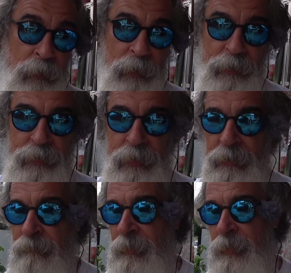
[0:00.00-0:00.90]
like I
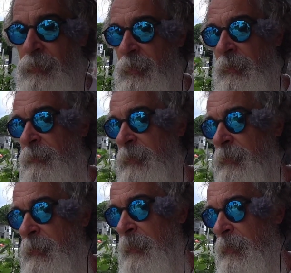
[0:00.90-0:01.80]
say, they took care of
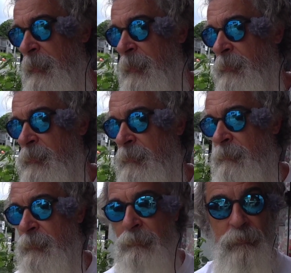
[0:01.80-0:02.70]
it, and
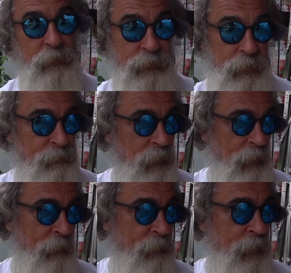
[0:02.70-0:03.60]
it seems
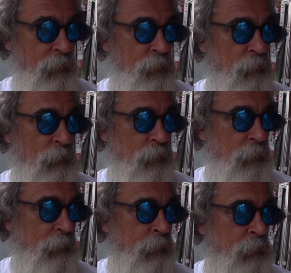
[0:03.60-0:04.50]
like everything's going
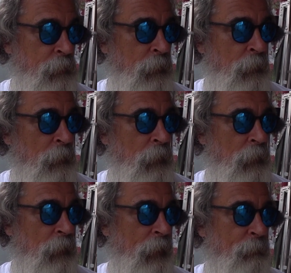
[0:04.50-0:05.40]
good.
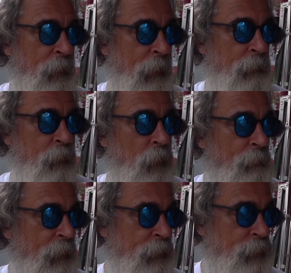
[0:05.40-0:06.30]
I'll be able to go
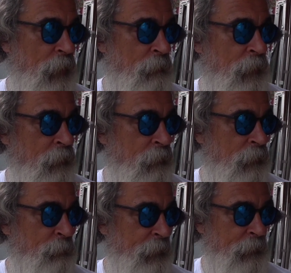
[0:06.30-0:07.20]
up and get a shower here a
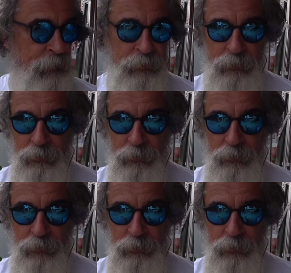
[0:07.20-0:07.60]
little bit.